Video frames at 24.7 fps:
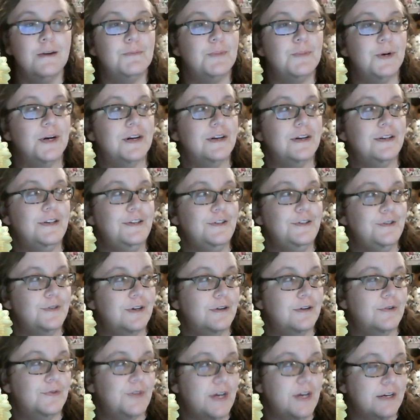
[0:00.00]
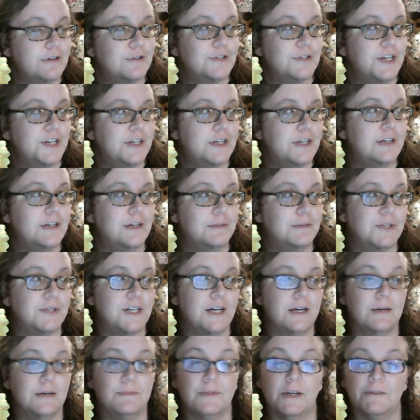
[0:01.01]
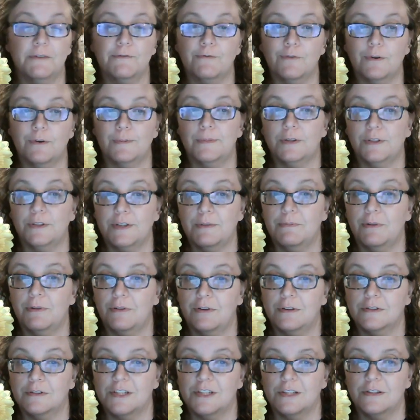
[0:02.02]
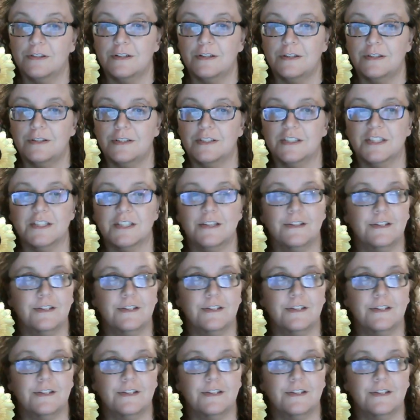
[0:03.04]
But, you know, they are taking up time that formerly belonged to the gods.